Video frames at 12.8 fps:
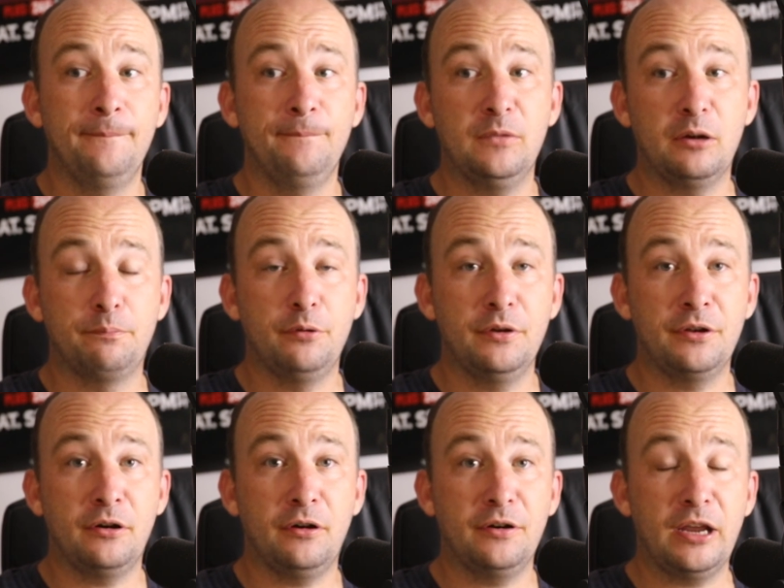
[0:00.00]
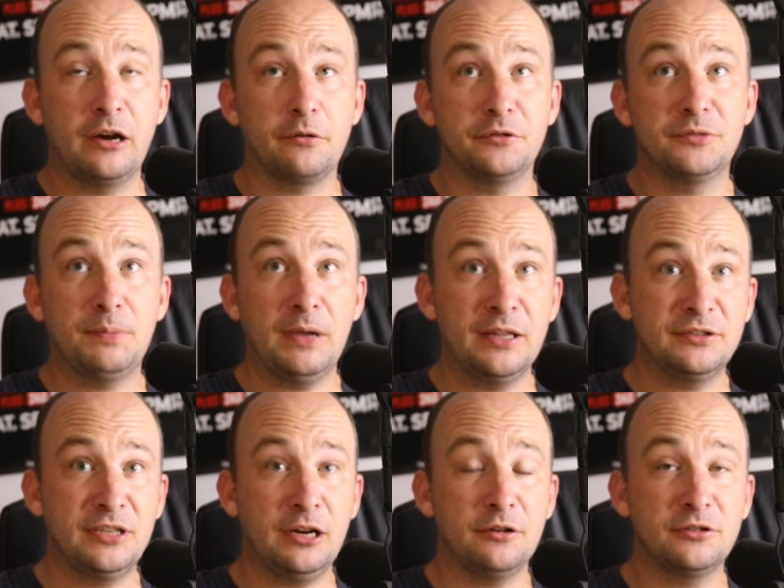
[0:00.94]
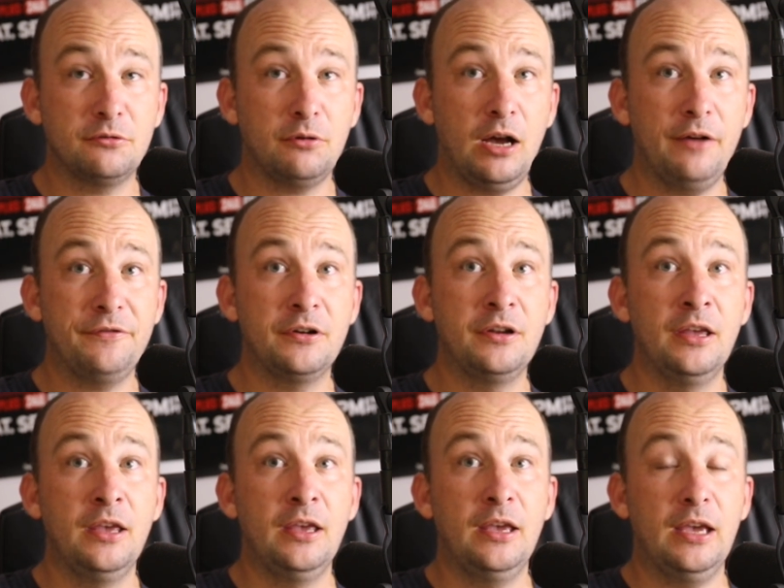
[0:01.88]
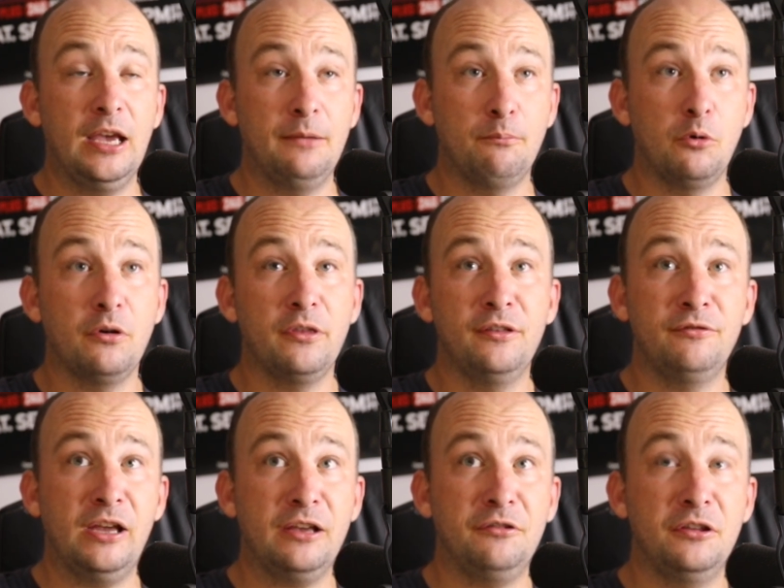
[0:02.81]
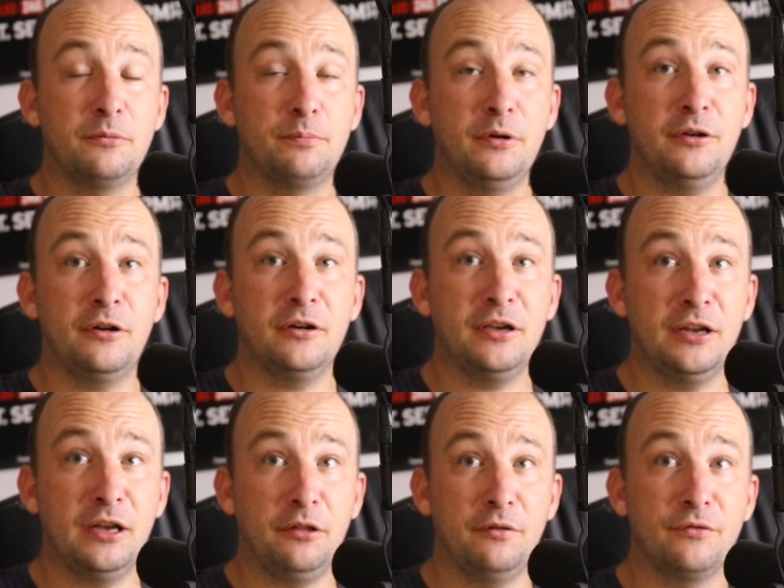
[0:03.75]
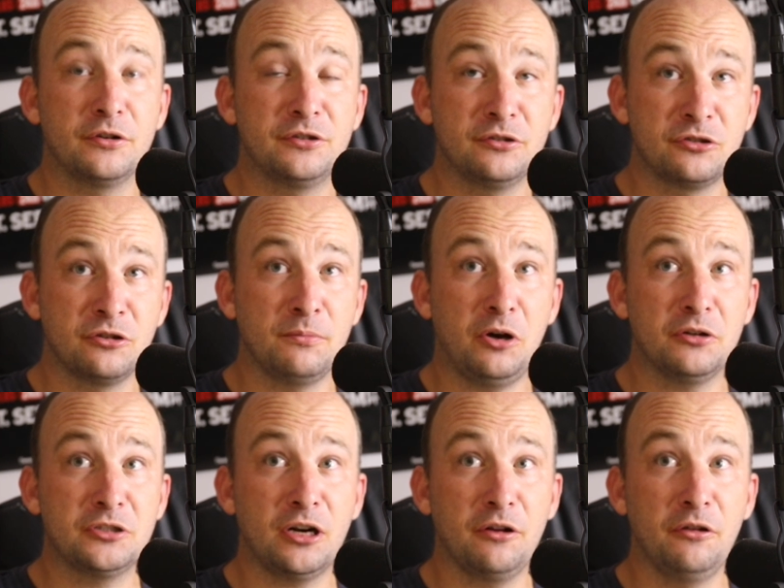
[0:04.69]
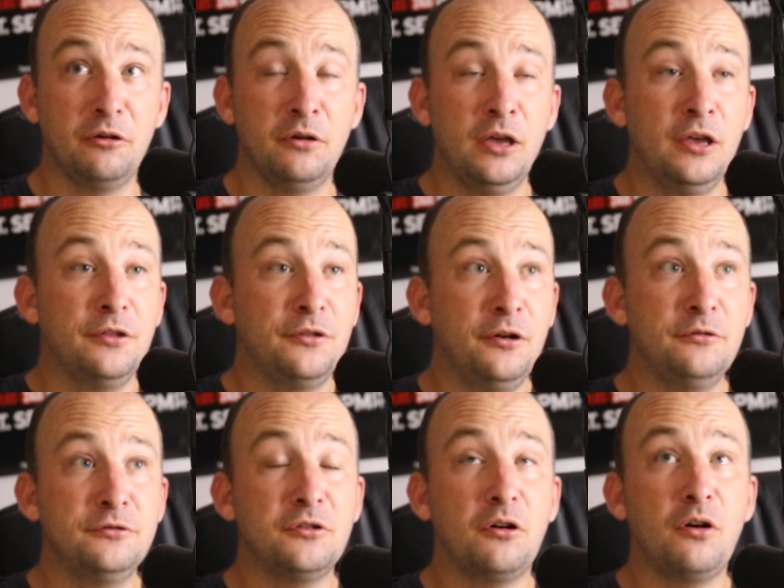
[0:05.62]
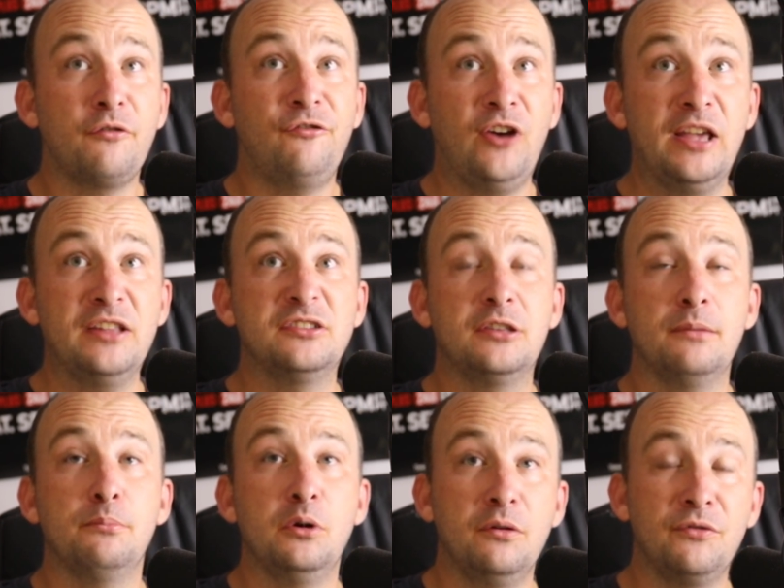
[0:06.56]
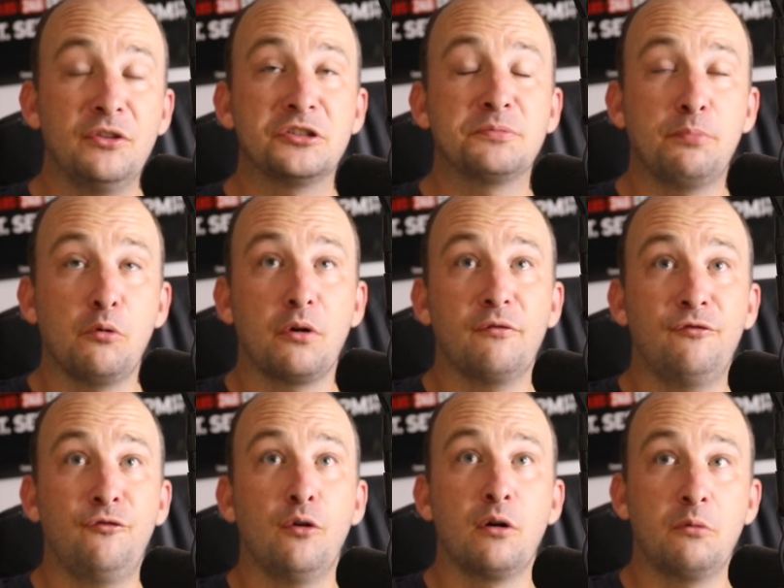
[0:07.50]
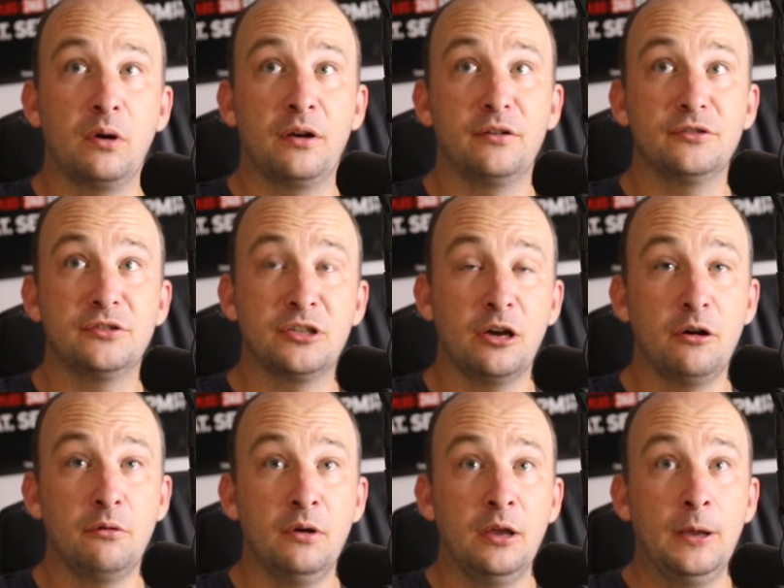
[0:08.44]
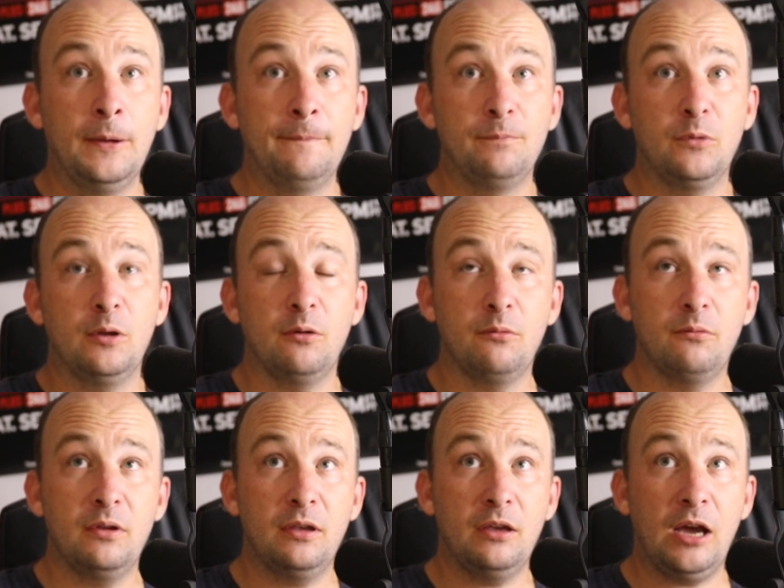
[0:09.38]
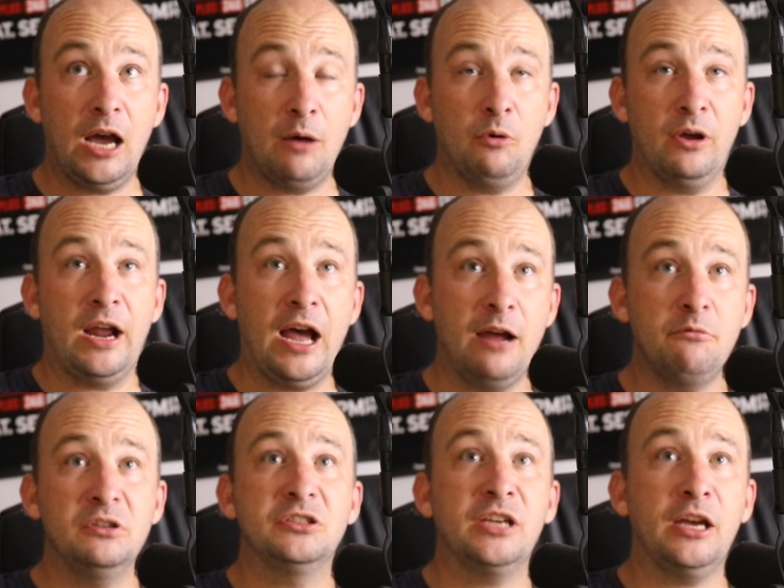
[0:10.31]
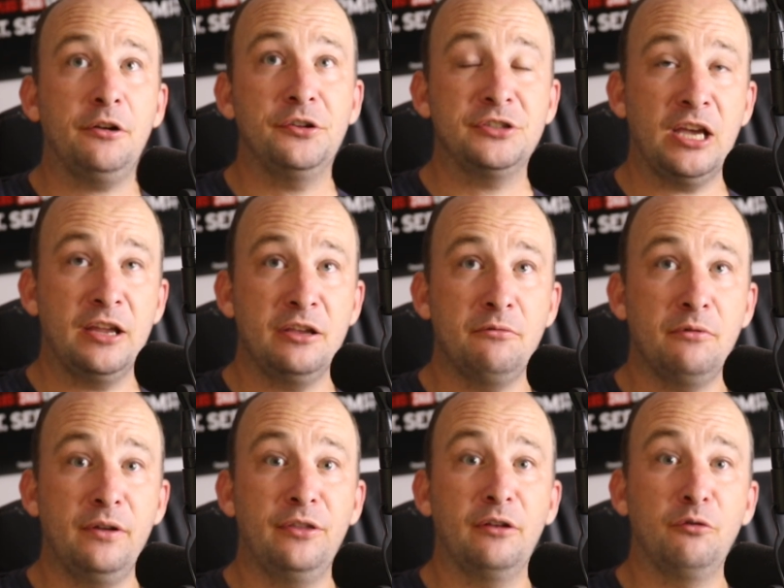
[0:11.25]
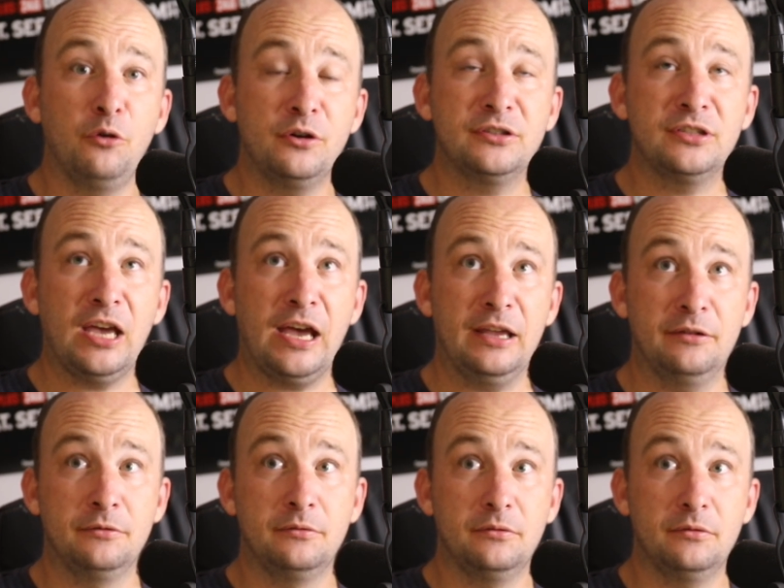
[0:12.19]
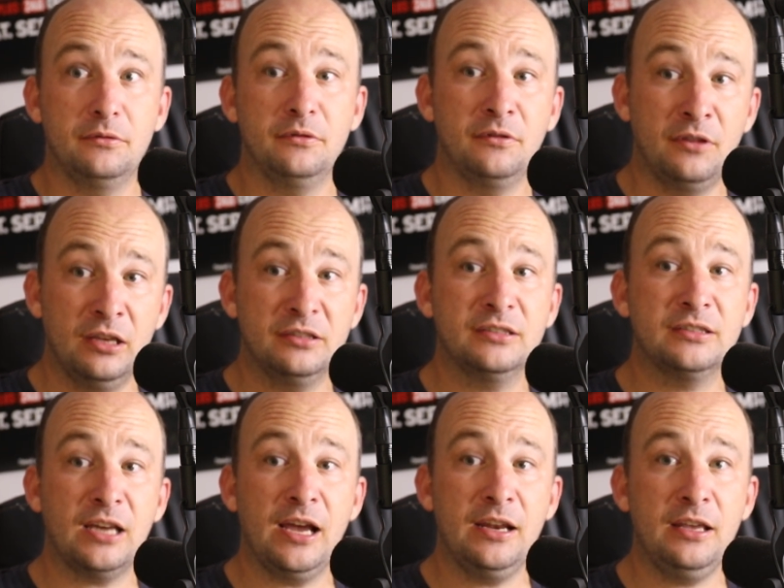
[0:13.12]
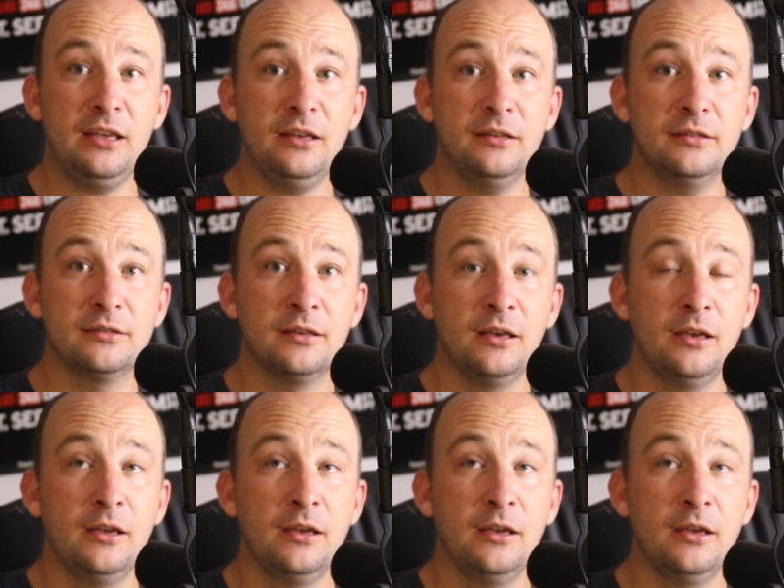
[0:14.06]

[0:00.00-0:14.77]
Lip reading: They're putting on Errol Spence, Terrence Crawford. And more than likely, they're putting on Canelo versus Jermall Charlo. Those are fights that move the sport forward. So what I would challenge anyone that looks at this signing is,